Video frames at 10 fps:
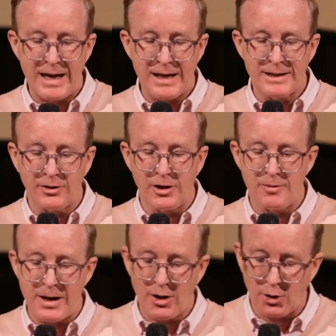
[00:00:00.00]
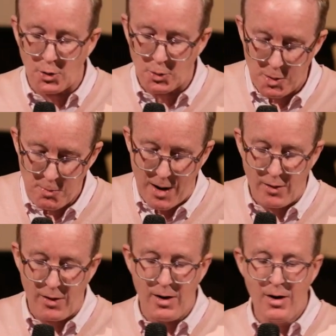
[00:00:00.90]
until you've been clothed with power
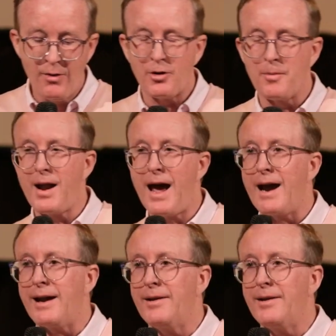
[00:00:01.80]
from on high.